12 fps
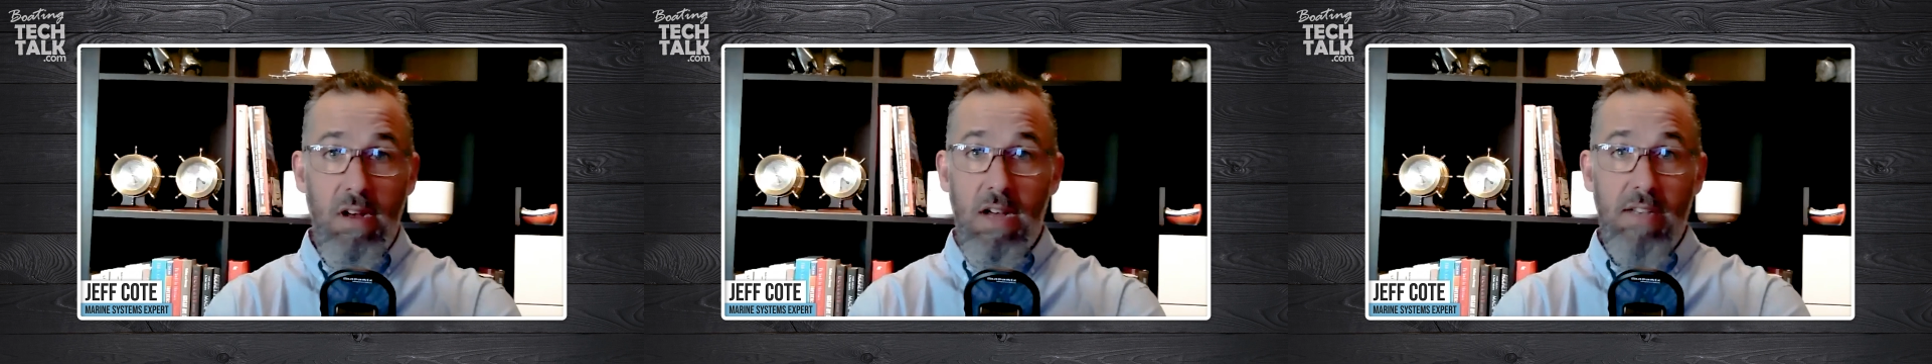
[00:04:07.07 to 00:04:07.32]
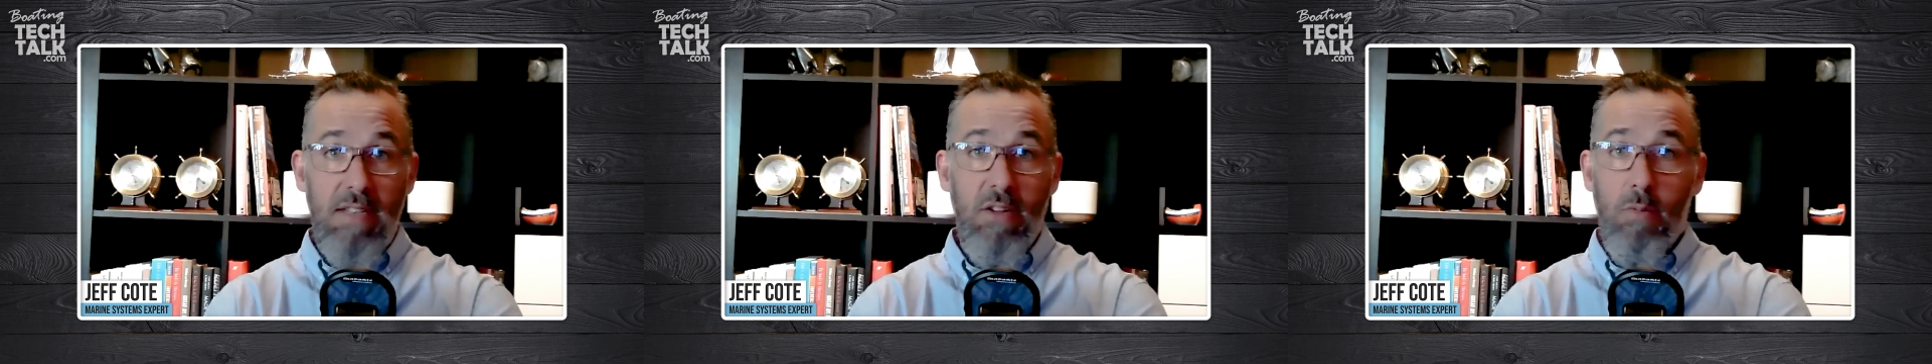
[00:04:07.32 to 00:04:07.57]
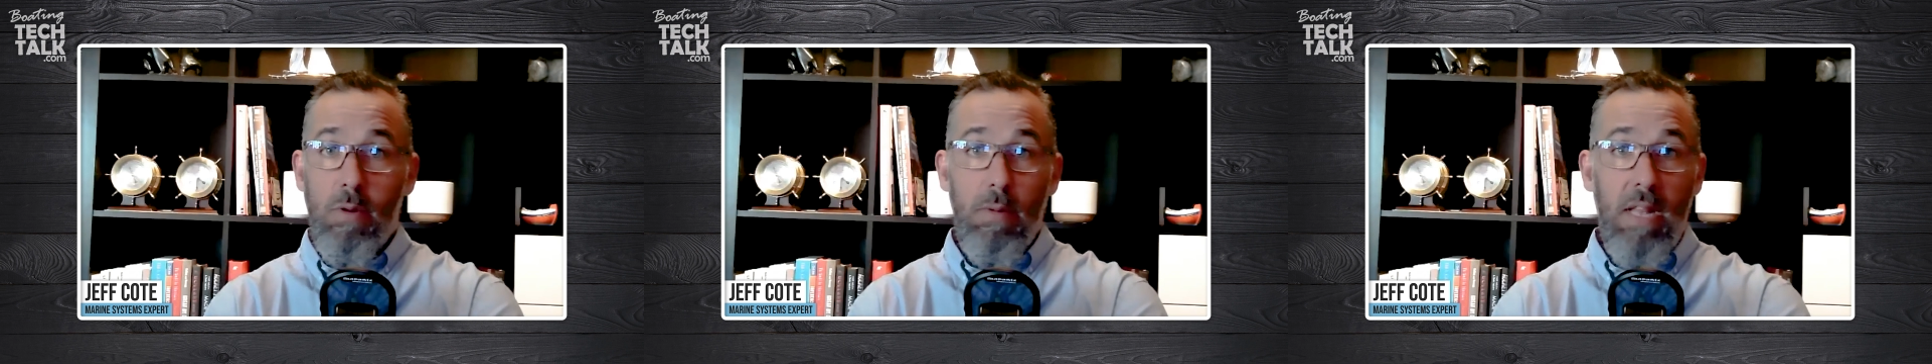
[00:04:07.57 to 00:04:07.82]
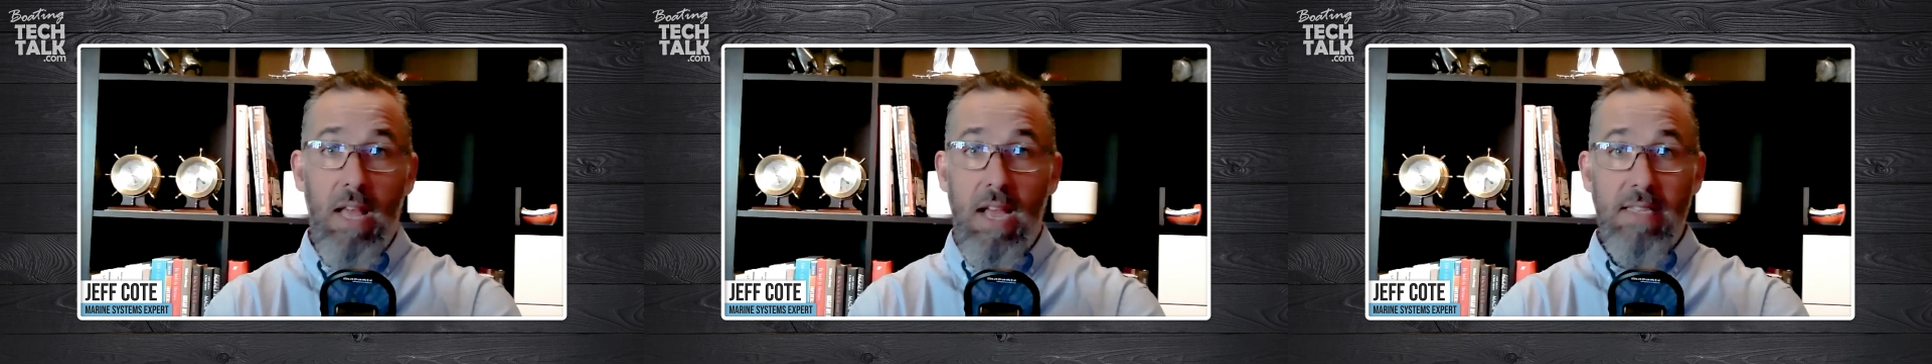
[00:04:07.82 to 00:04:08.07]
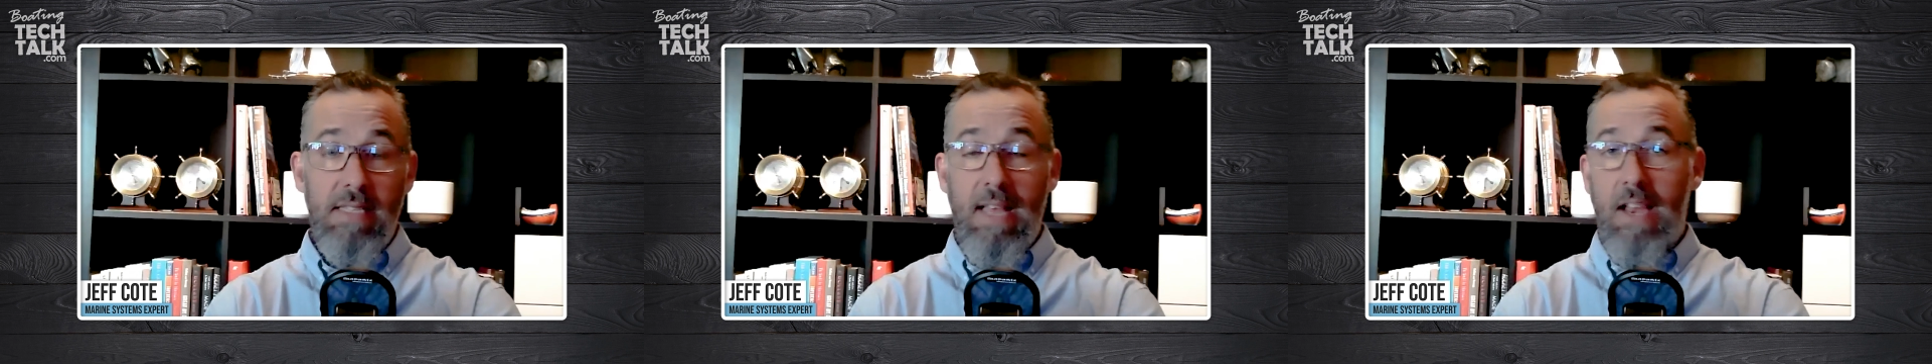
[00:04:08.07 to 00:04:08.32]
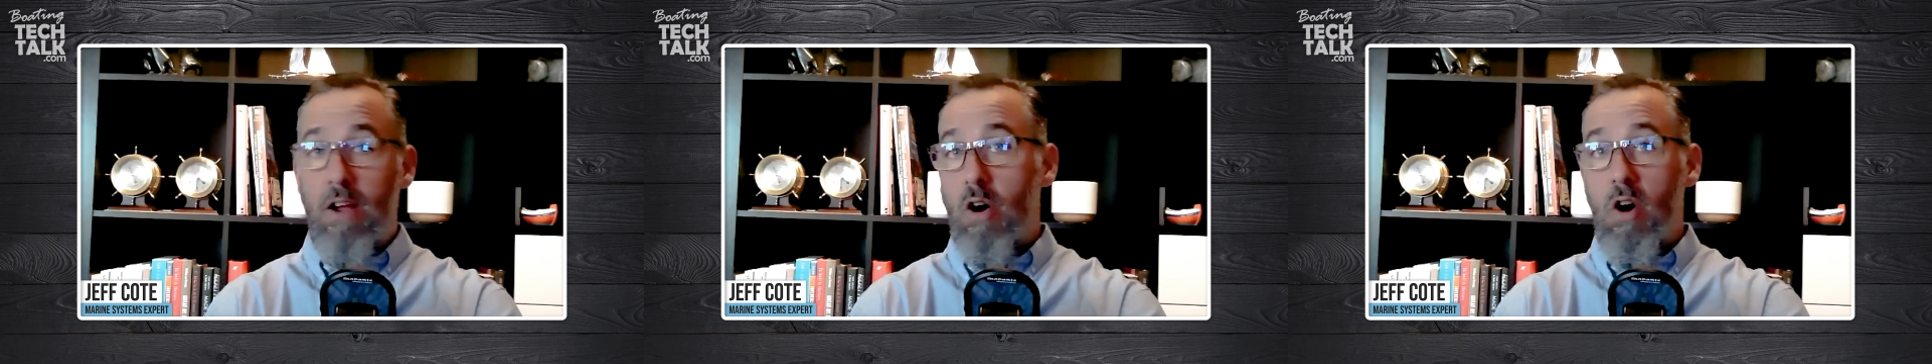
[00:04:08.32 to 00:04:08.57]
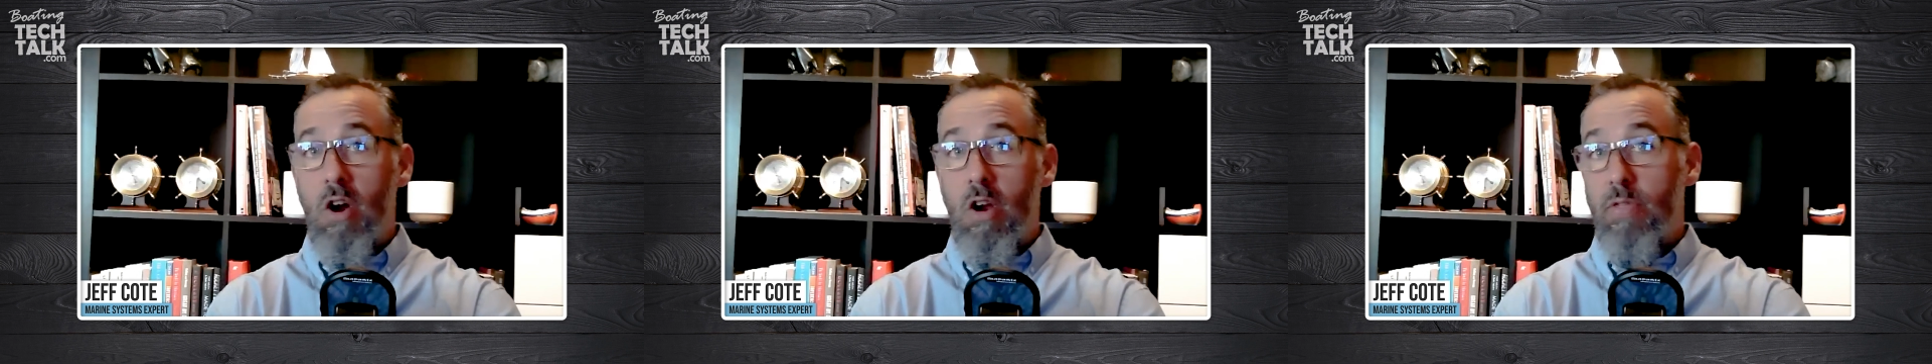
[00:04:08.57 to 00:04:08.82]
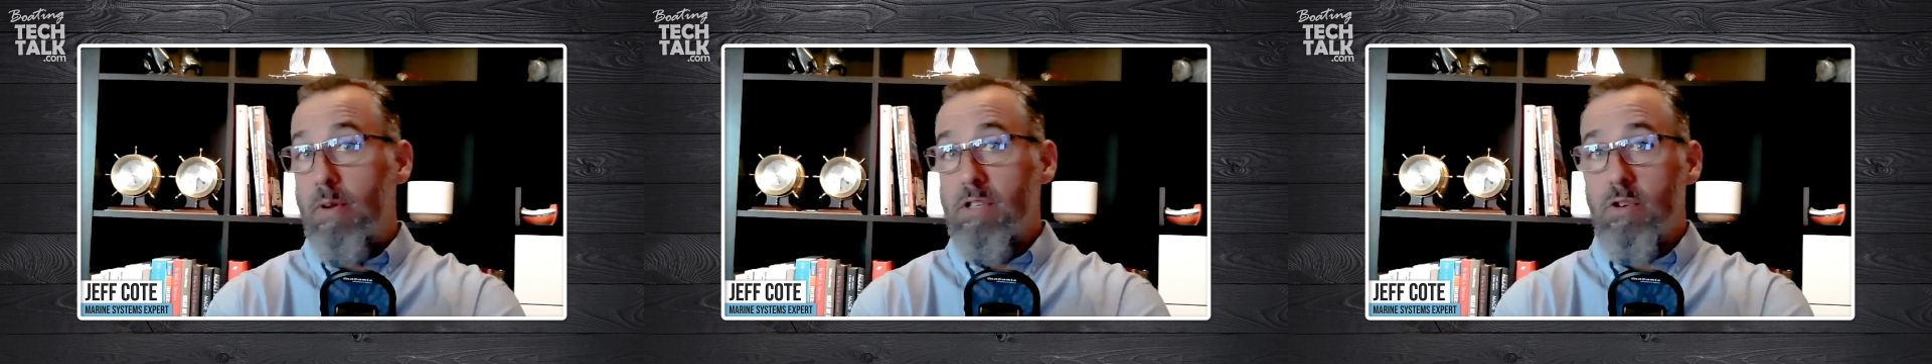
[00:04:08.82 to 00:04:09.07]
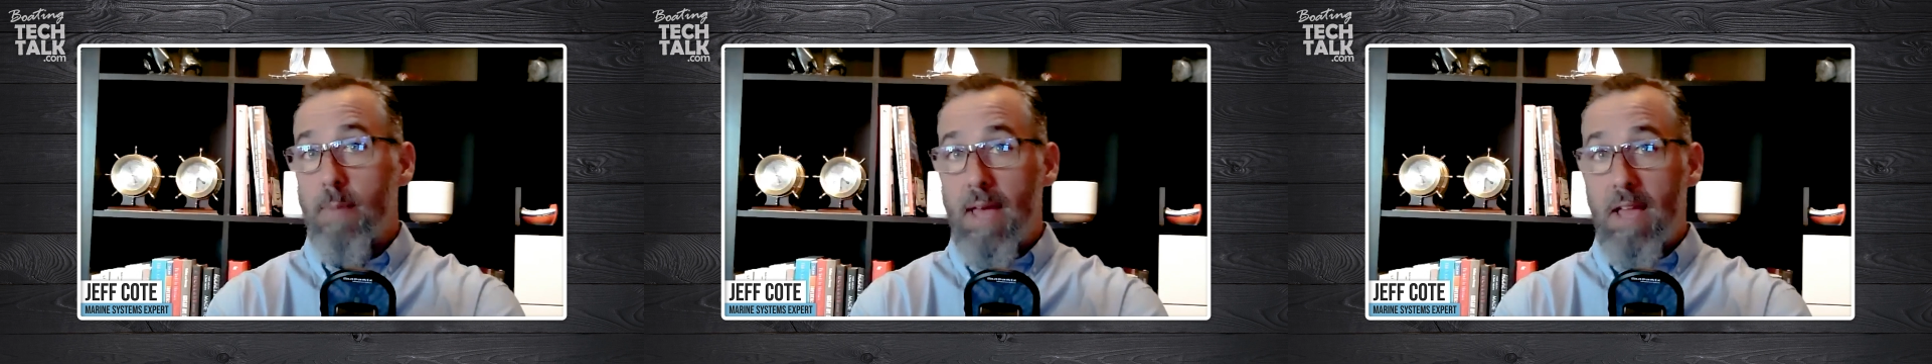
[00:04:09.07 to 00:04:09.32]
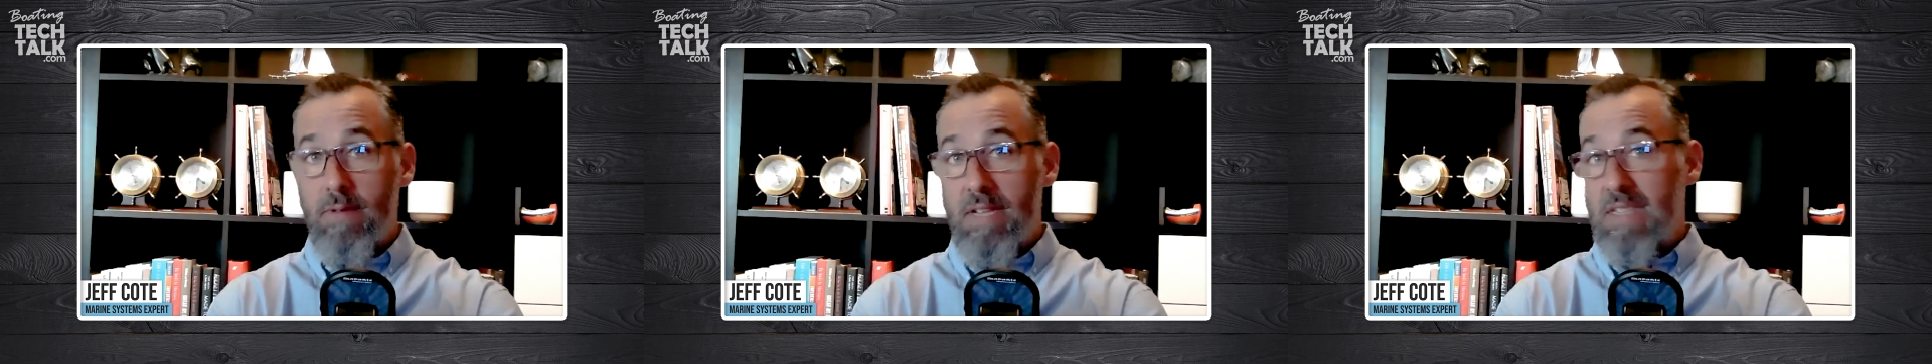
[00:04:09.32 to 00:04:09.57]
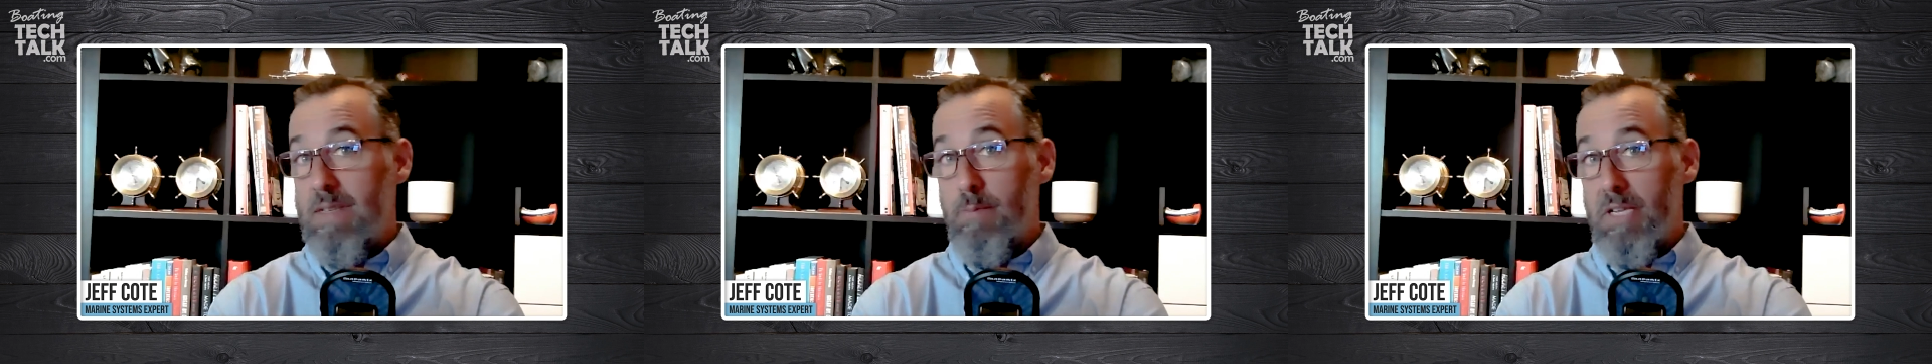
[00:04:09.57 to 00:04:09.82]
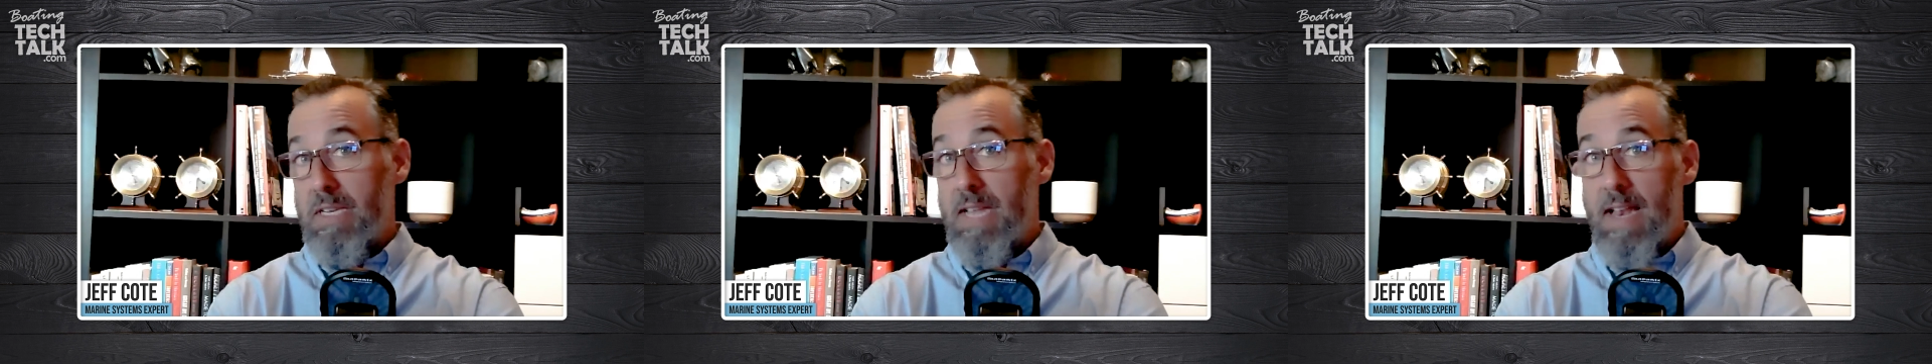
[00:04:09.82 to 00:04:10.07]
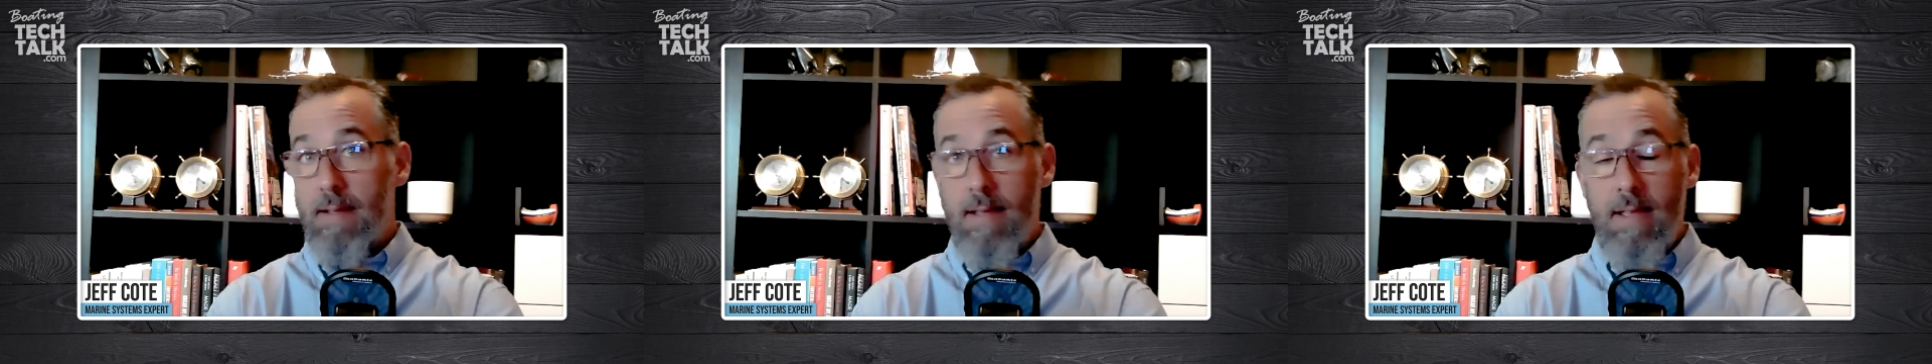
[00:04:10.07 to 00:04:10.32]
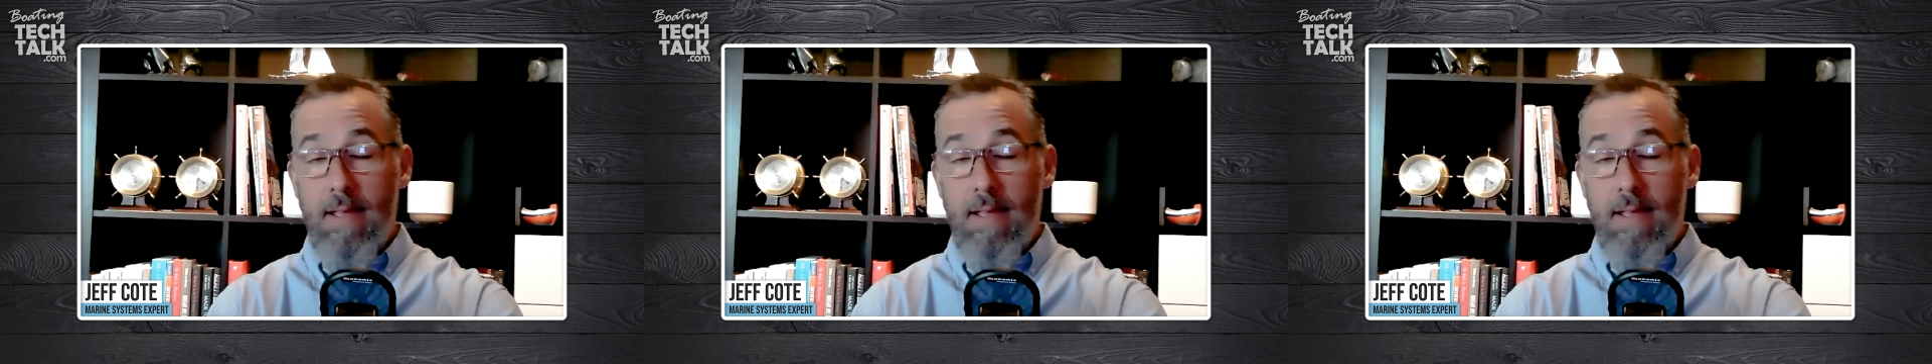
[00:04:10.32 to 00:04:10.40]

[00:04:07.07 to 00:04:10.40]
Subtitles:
until we realize that our thruster battery is simply dead.